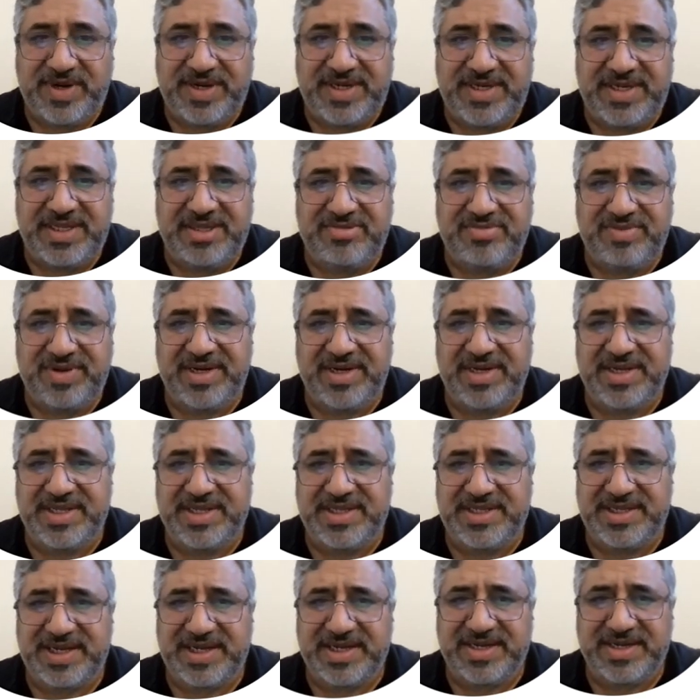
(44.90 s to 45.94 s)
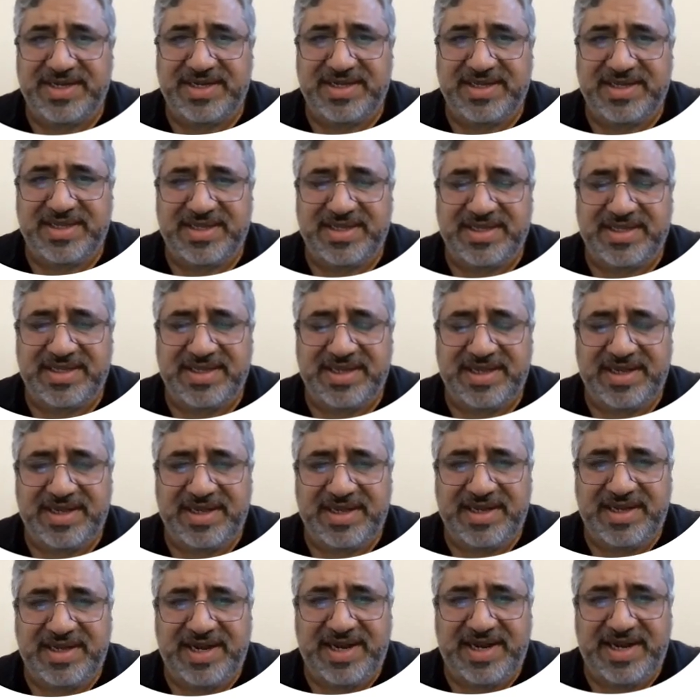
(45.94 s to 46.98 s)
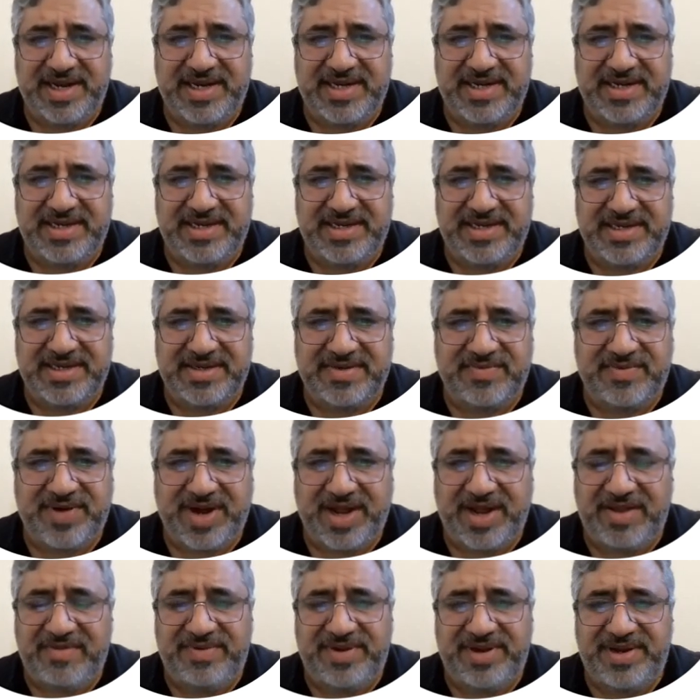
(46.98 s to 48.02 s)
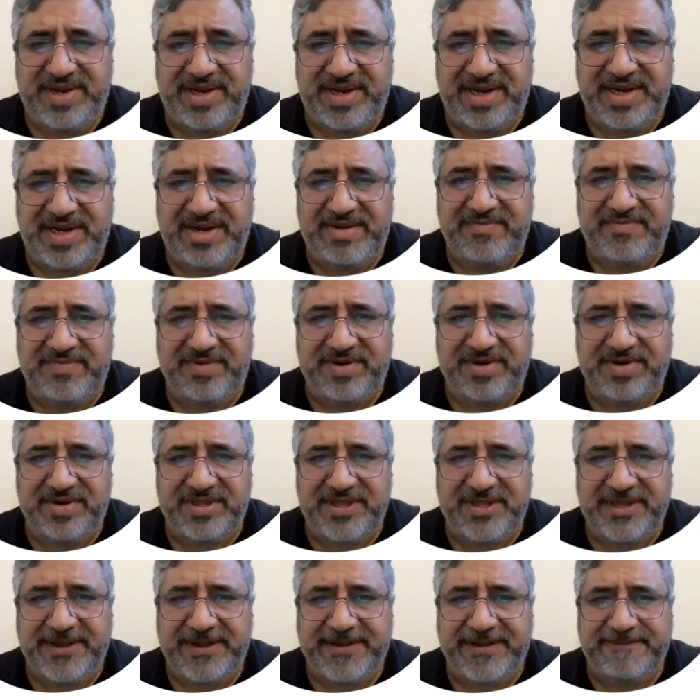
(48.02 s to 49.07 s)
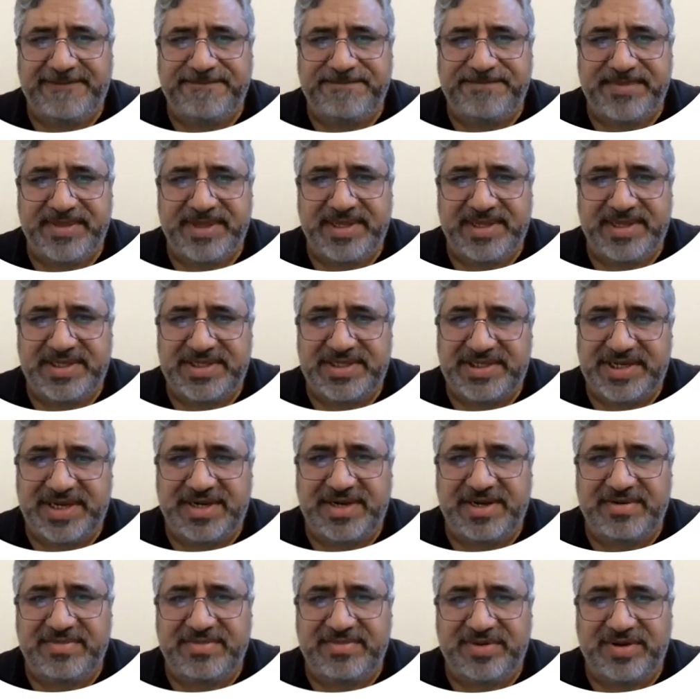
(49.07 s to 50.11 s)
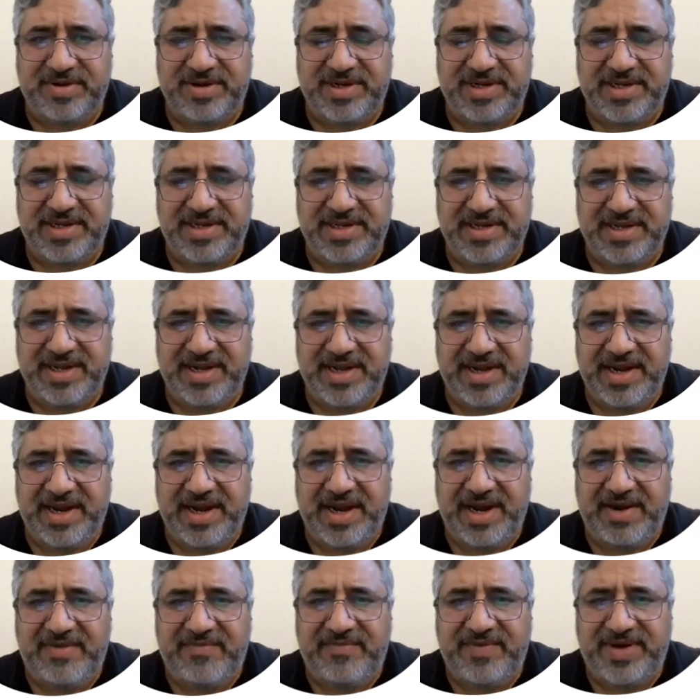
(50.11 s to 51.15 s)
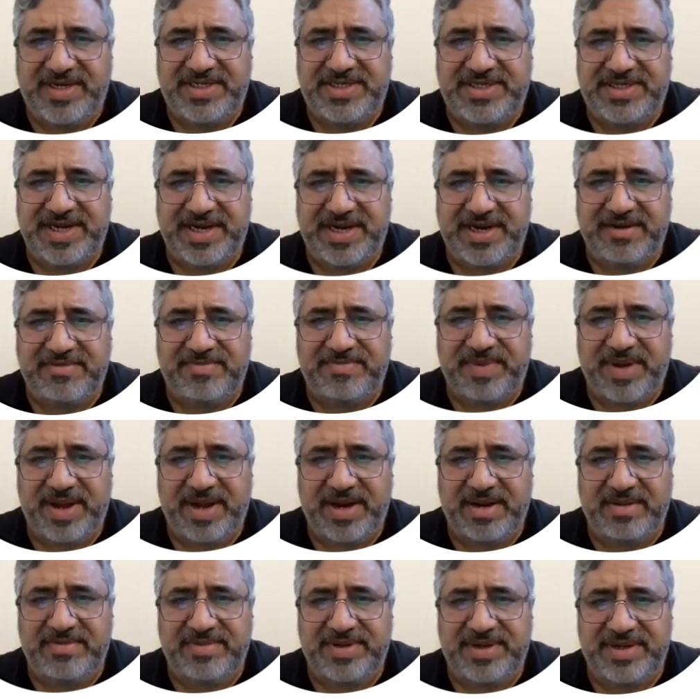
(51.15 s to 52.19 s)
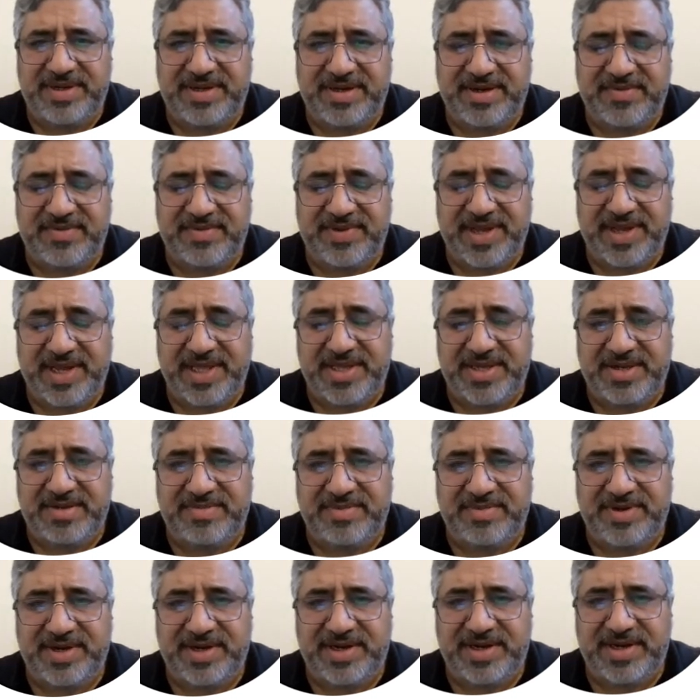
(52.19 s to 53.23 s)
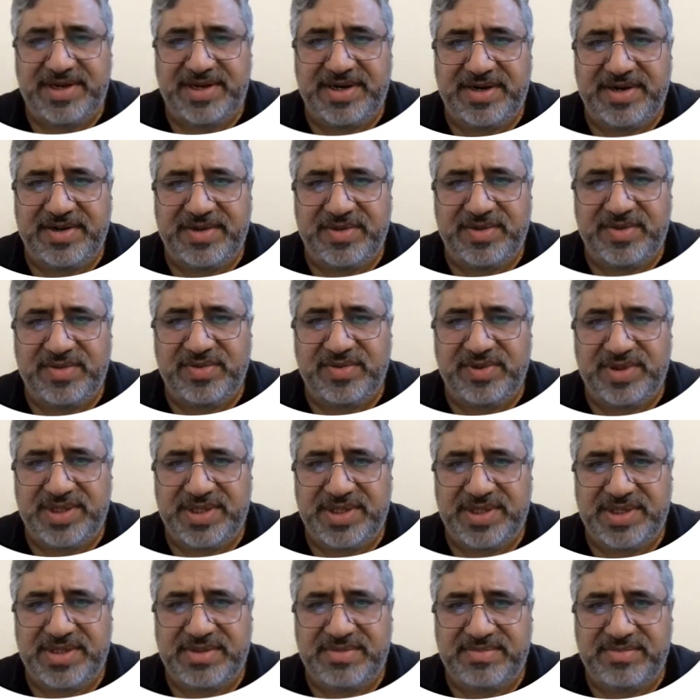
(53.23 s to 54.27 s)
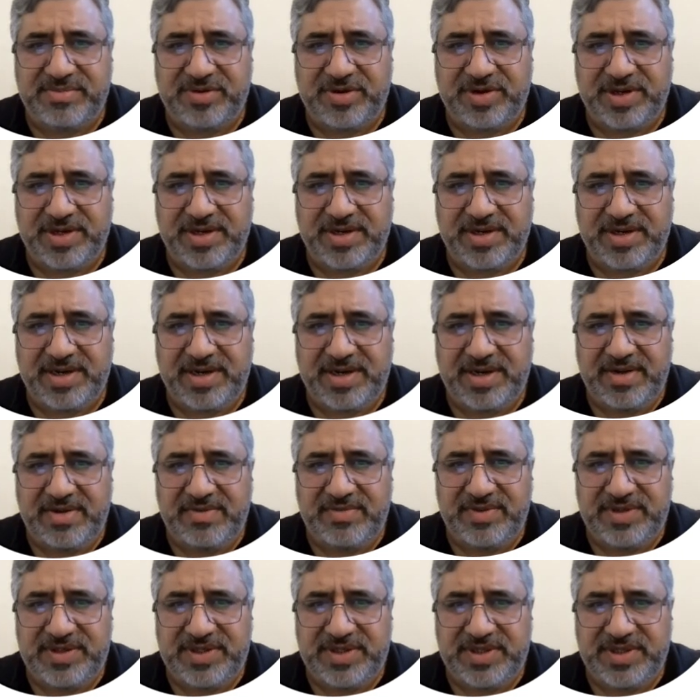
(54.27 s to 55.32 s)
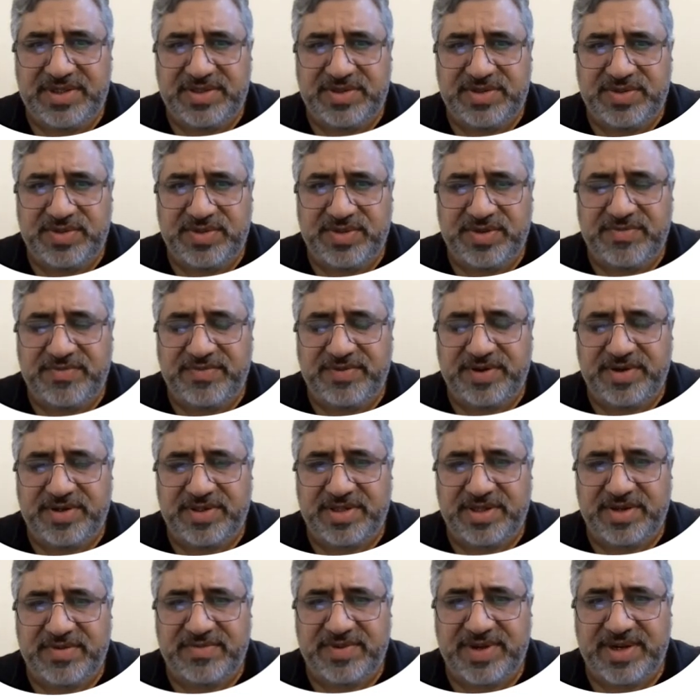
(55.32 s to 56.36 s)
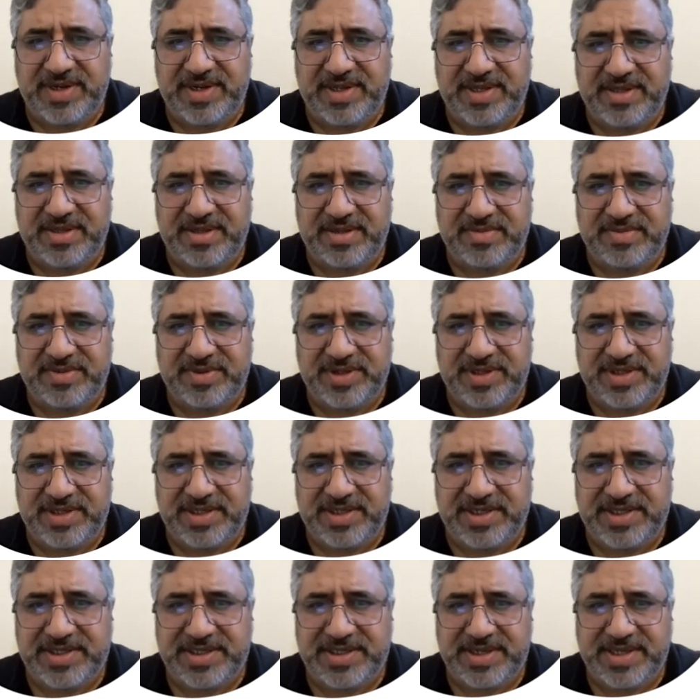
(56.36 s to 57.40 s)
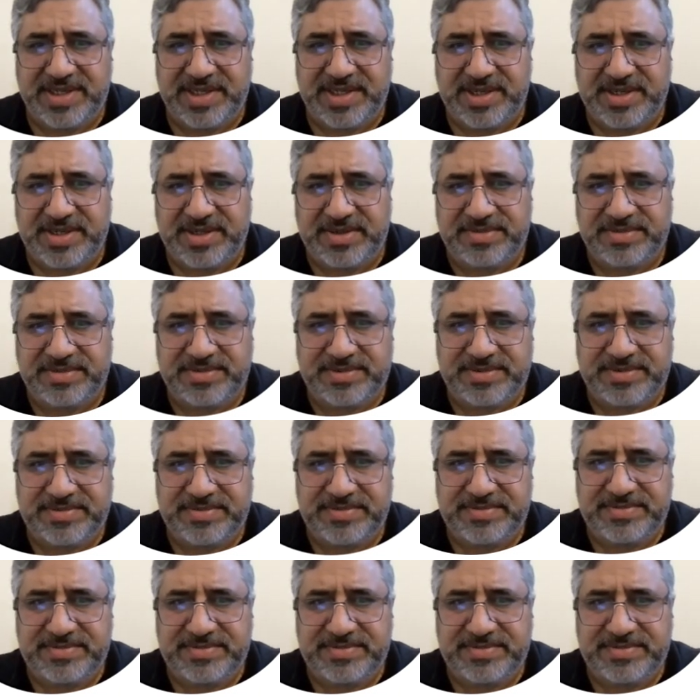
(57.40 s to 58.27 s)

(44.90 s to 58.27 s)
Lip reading: what is wireless channels and why we need for the channel modeling and what channel parameter we estimated through this model, which is used for the wireless communication system.